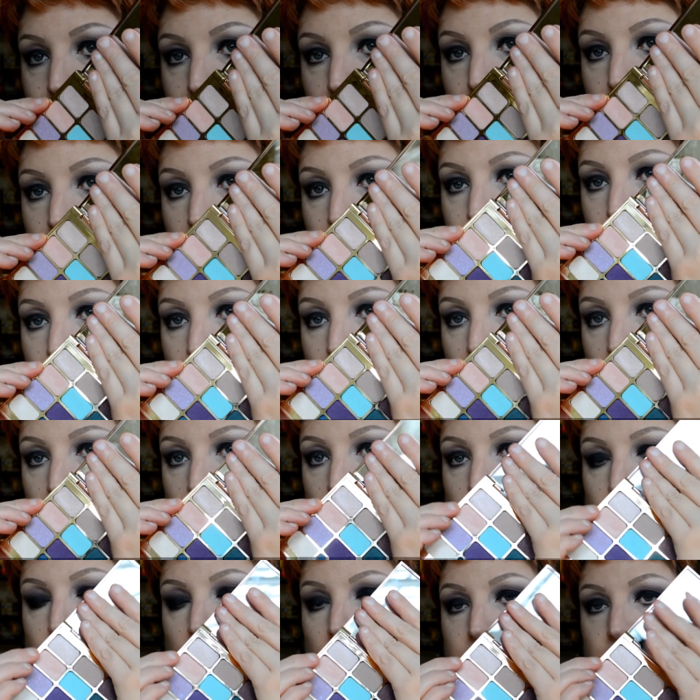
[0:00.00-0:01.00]
shimmer in
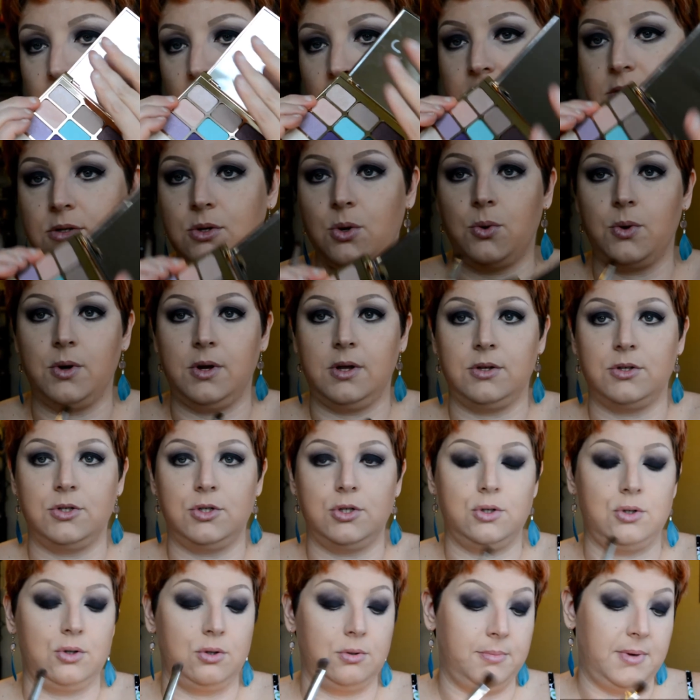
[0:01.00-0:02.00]
it, and that's going
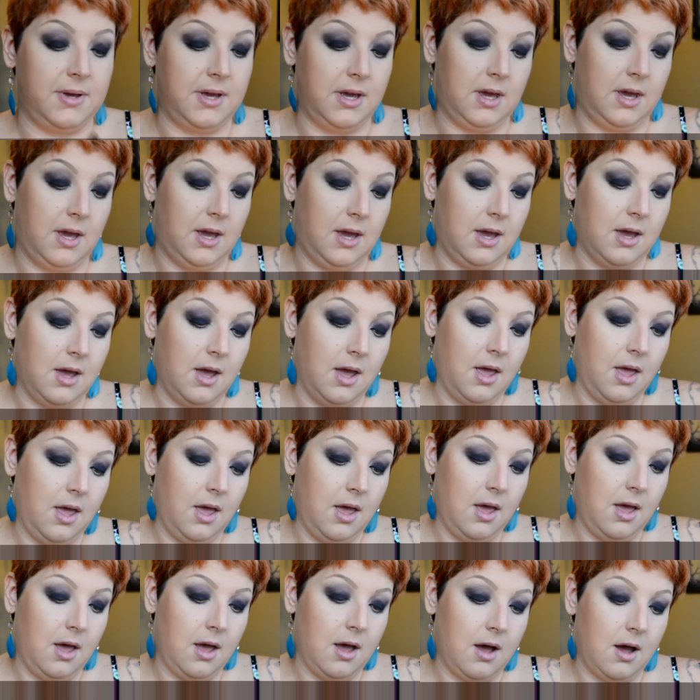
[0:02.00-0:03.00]
to be
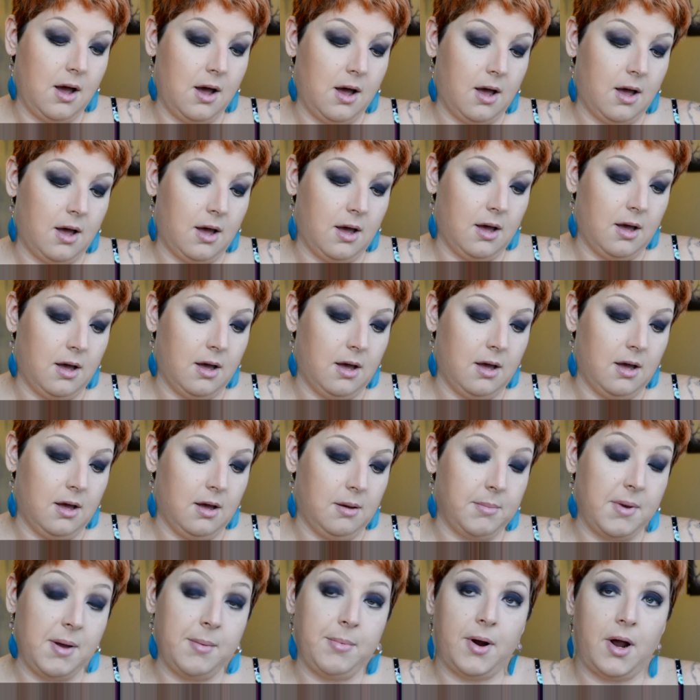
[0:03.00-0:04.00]

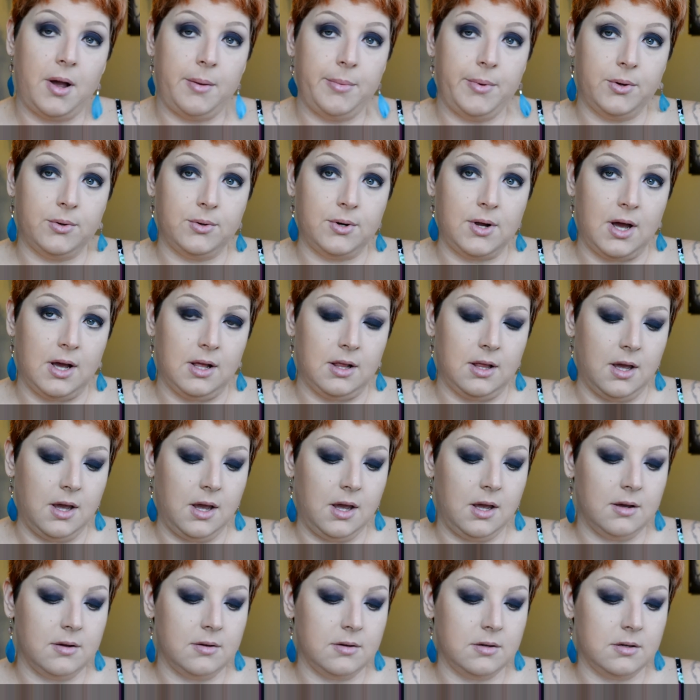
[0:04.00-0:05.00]
my brow bone highlight.